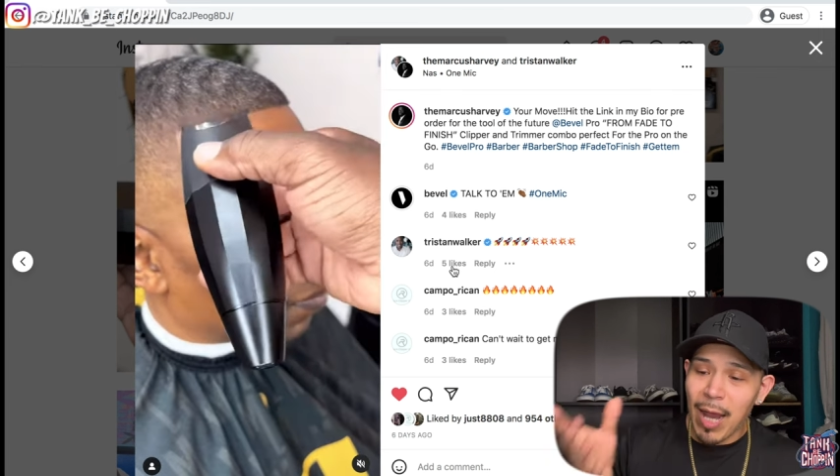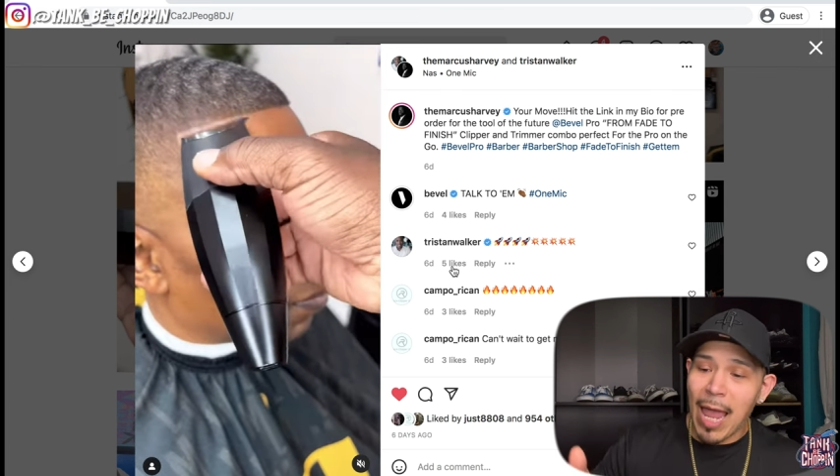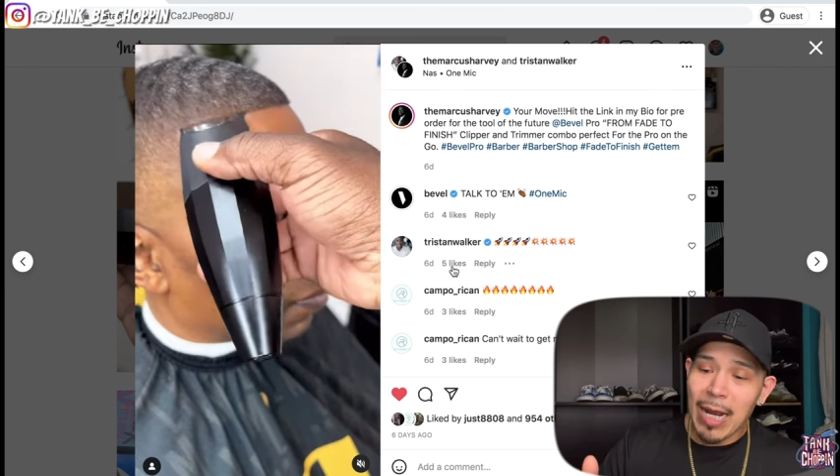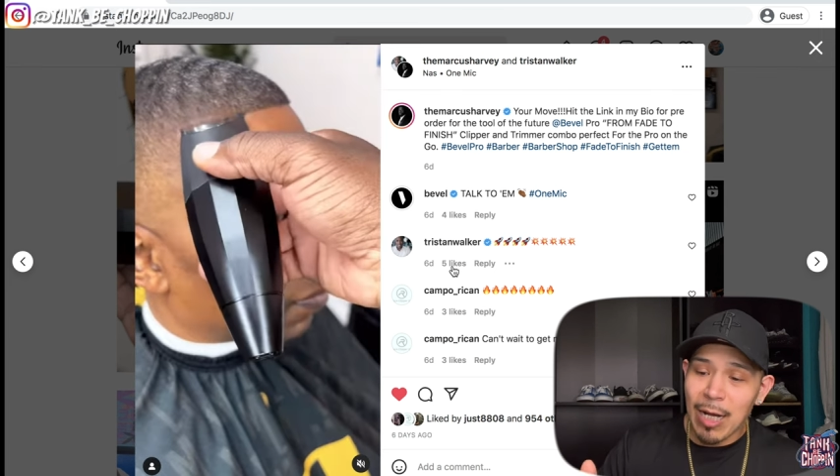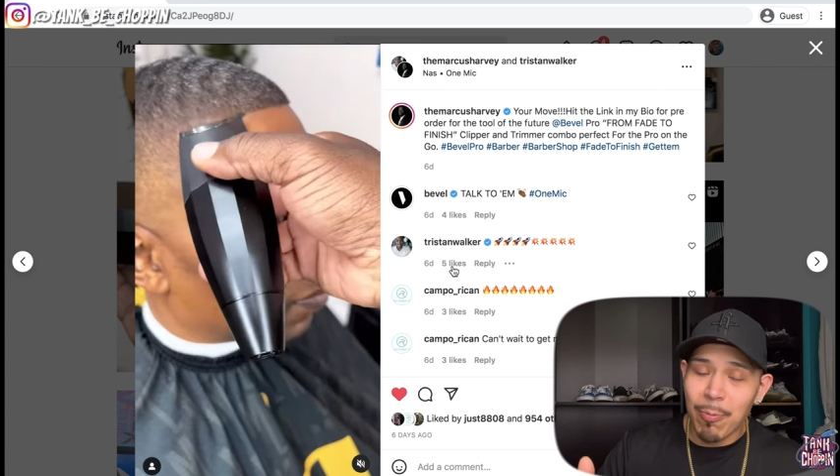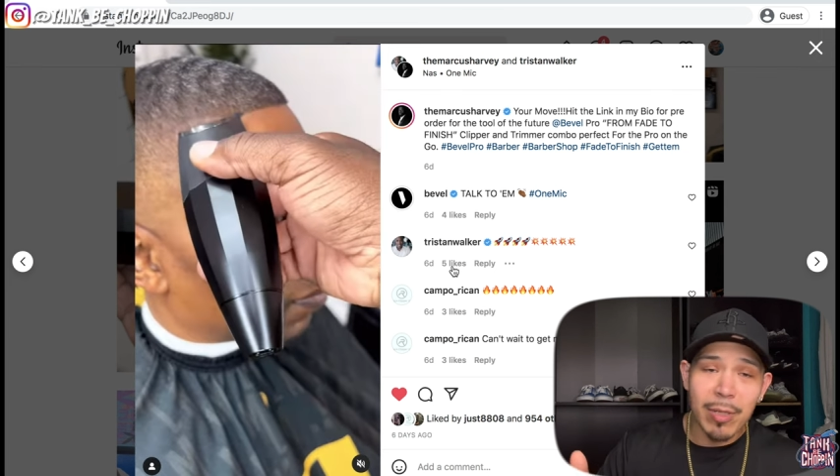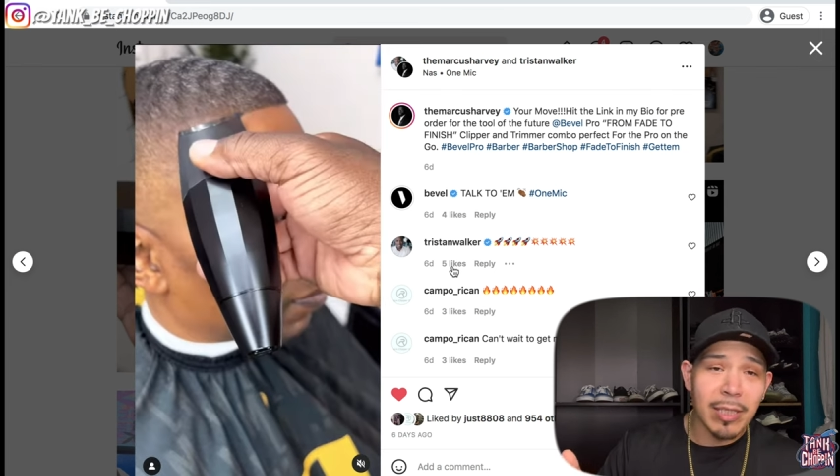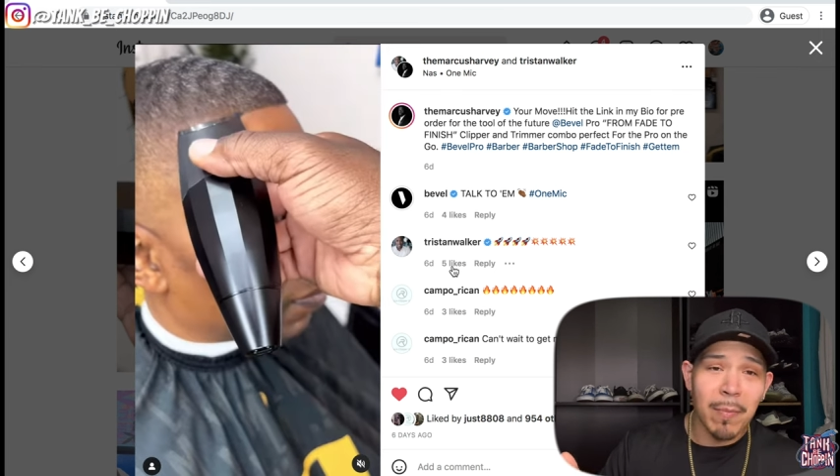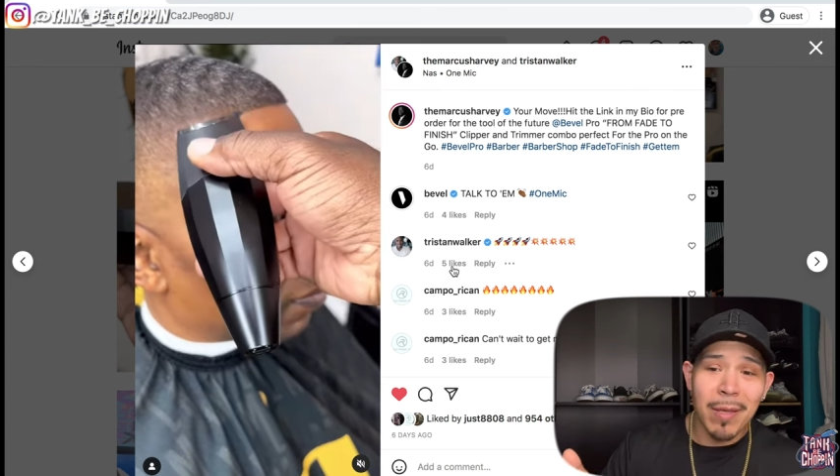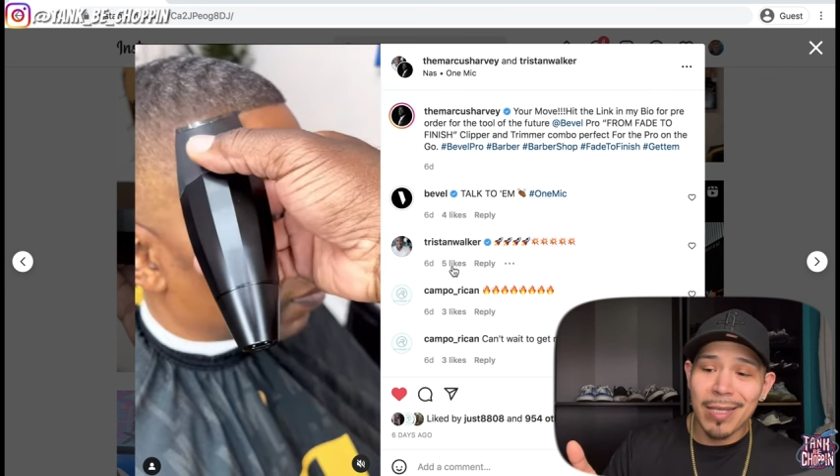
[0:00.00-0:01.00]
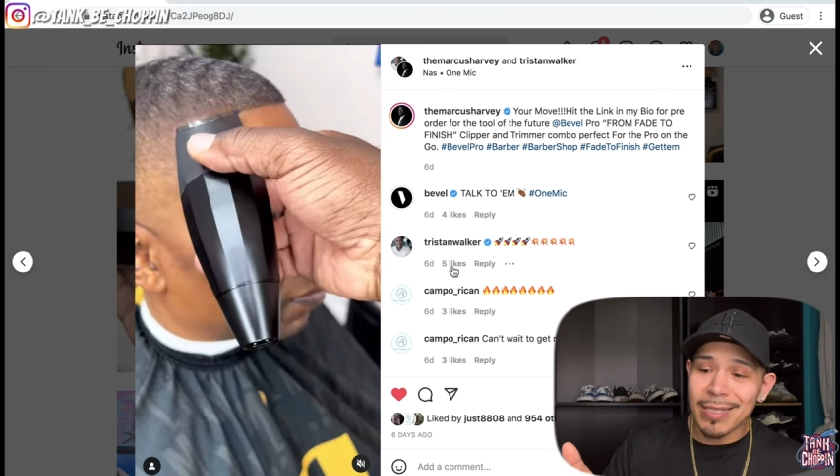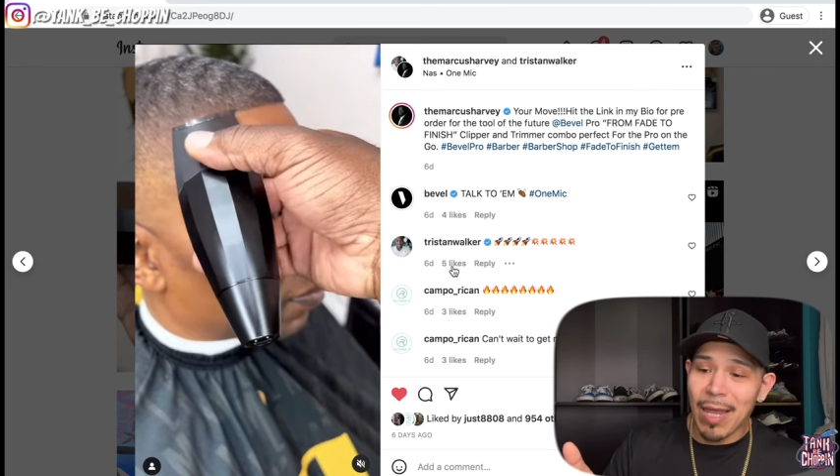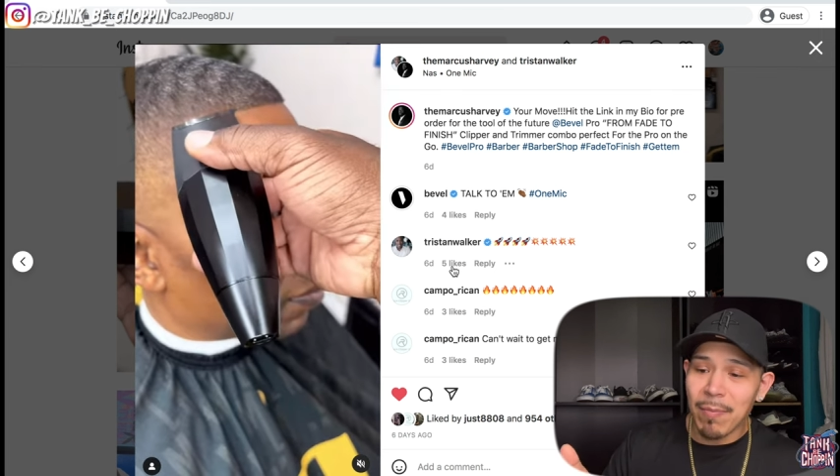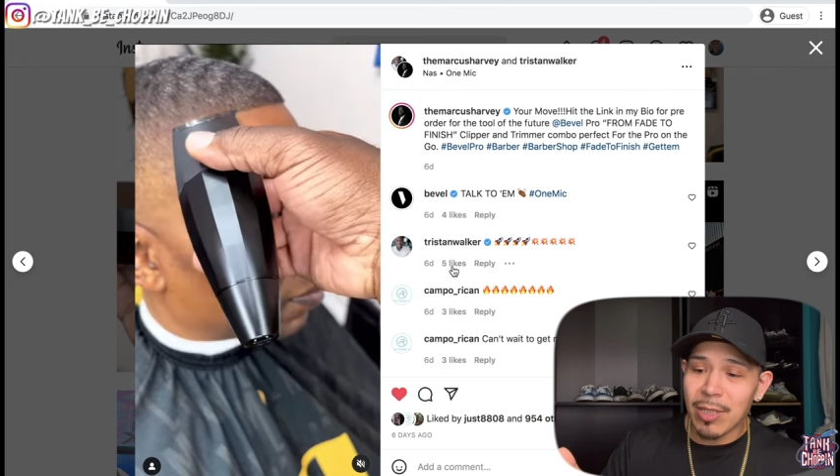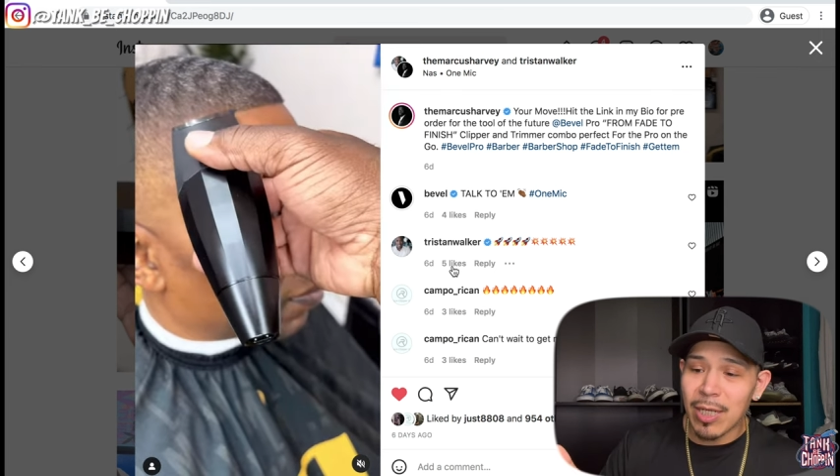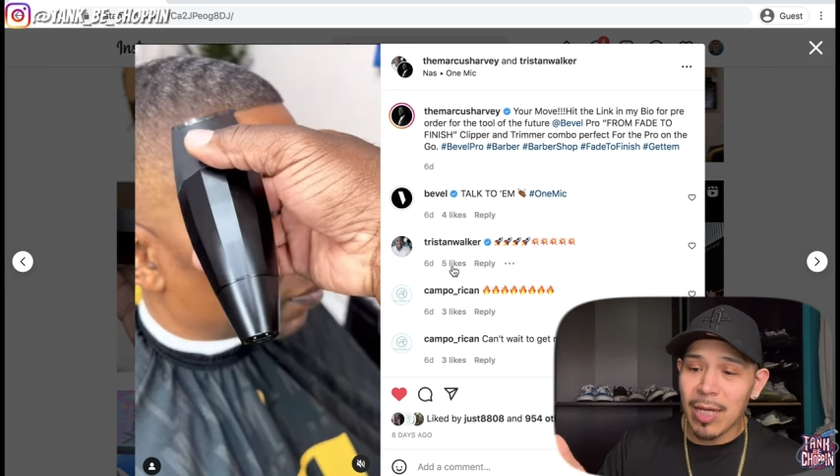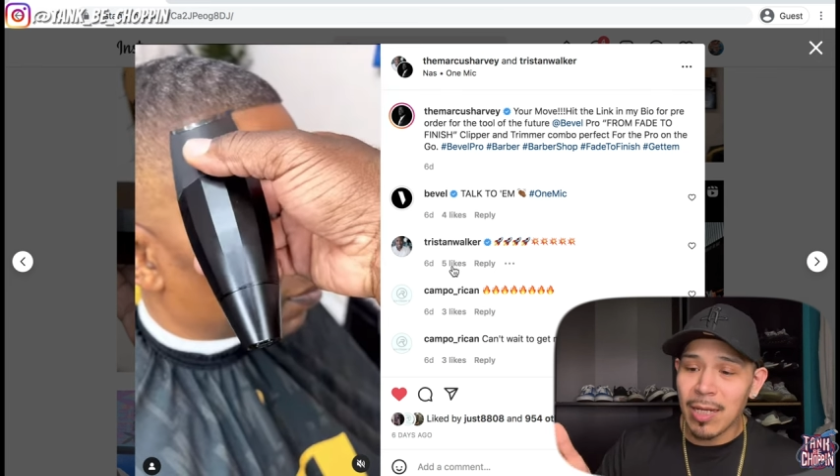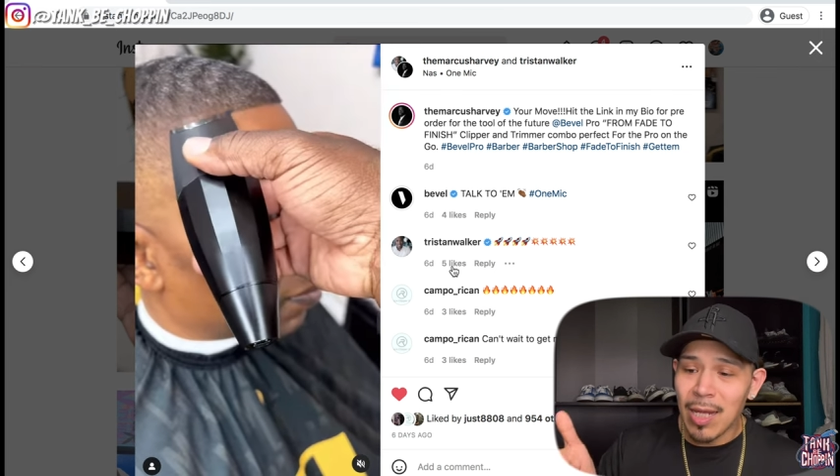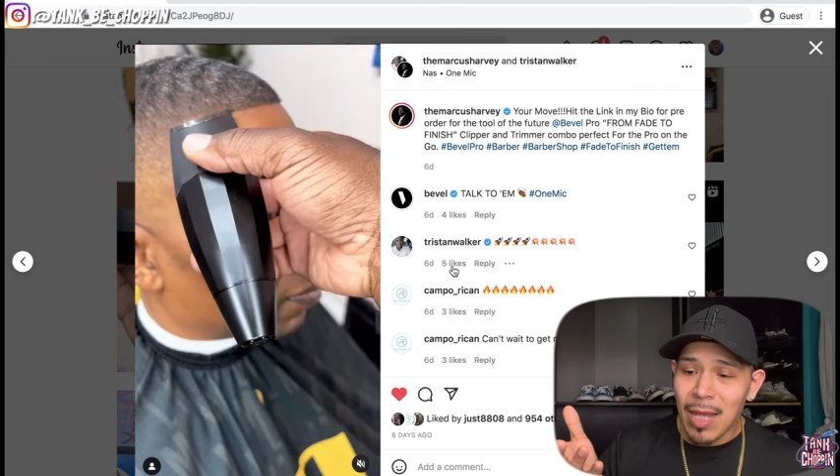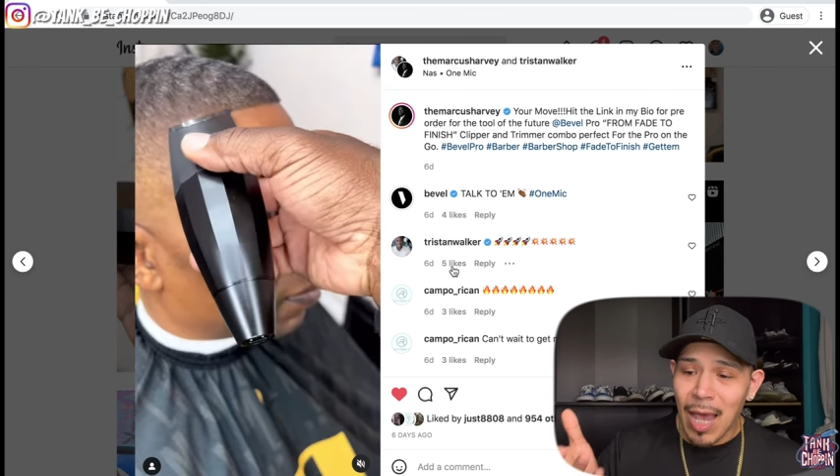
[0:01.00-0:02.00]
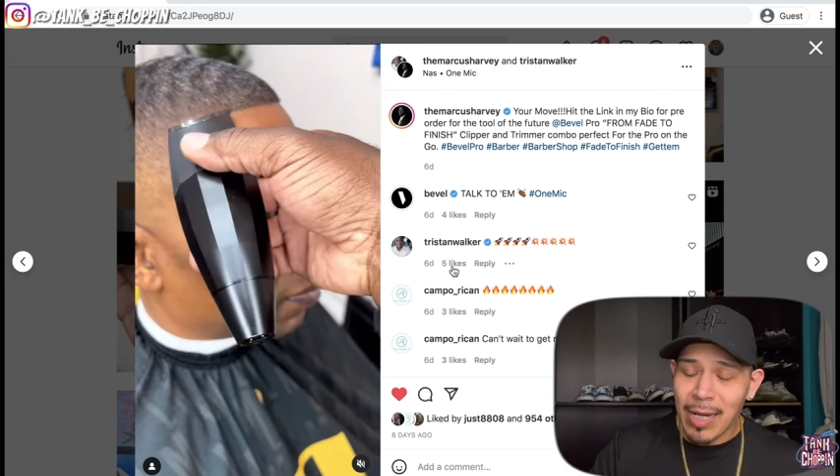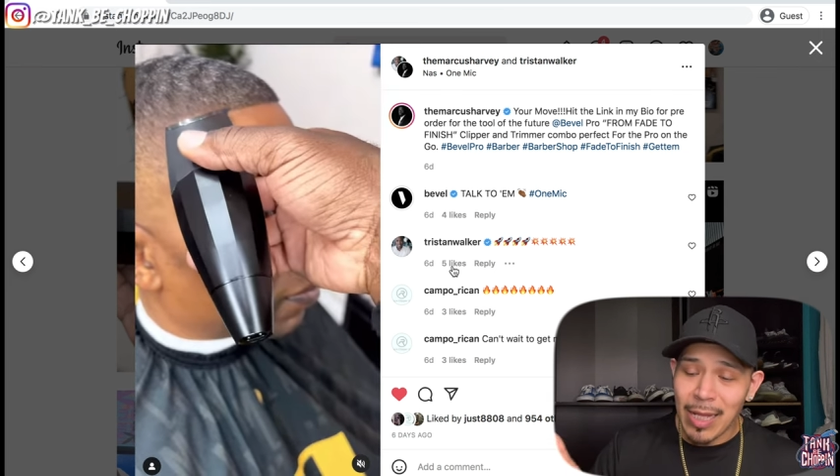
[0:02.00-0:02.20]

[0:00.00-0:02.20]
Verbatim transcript: and clipper is gonna be the same machine and